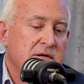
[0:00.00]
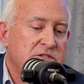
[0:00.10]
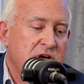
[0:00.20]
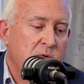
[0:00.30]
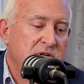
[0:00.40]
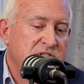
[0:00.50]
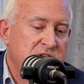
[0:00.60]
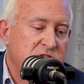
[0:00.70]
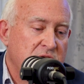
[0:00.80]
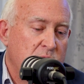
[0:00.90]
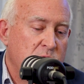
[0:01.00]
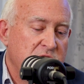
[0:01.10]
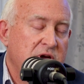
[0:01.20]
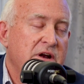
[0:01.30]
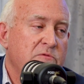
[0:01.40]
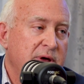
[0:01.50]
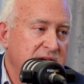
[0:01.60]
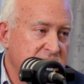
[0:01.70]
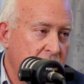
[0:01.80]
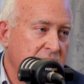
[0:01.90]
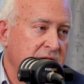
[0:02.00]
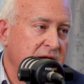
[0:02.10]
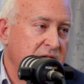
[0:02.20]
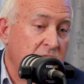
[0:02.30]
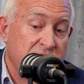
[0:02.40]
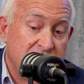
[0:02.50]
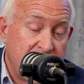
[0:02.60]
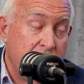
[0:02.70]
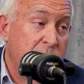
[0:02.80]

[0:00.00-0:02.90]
So it's just when you get everybody talking and on the same